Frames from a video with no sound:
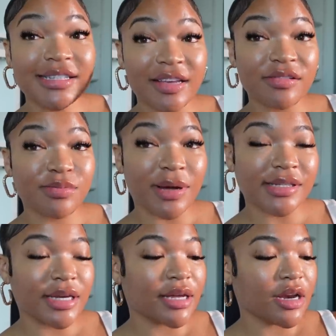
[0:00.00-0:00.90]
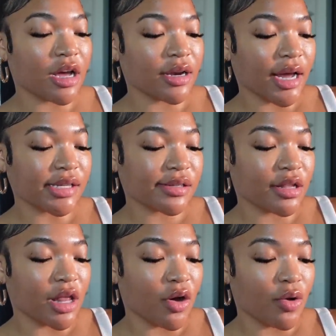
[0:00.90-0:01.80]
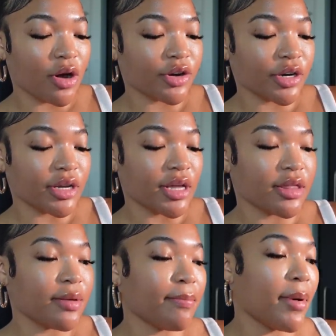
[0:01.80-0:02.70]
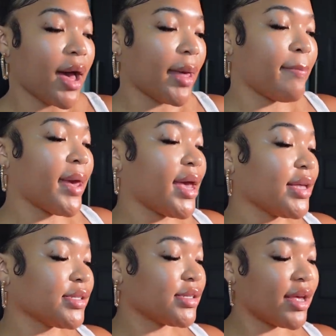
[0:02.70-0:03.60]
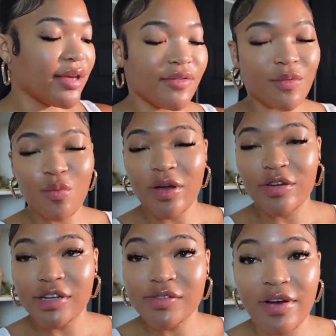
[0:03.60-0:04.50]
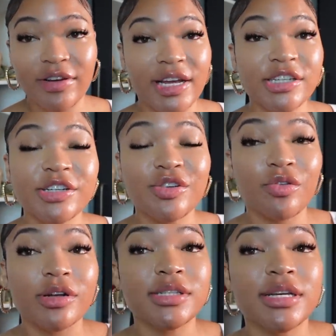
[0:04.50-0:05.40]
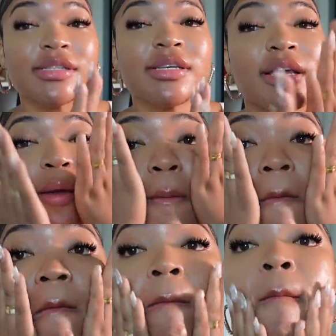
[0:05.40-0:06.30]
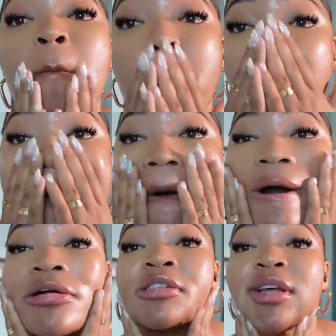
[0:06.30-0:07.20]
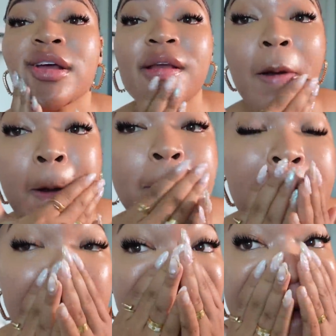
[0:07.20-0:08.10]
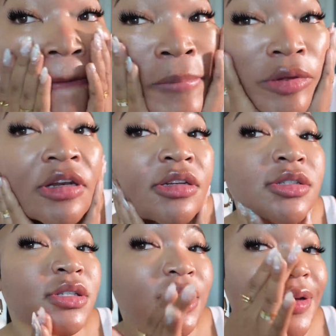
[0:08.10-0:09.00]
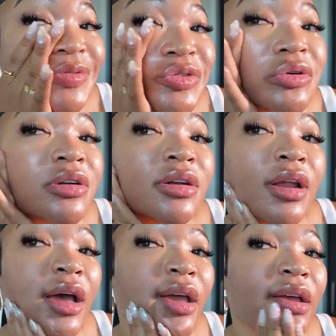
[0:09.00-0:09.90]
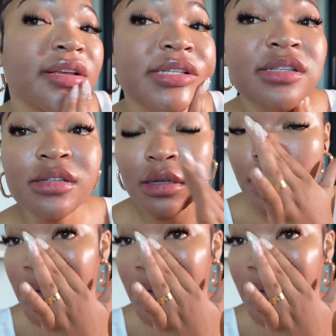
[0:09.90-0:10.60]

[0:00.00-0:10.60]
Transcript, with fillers: gives my skin a nice glow underneath my base, whether it's foundation or a skin tint. I just like the glow. And it just gives you a nice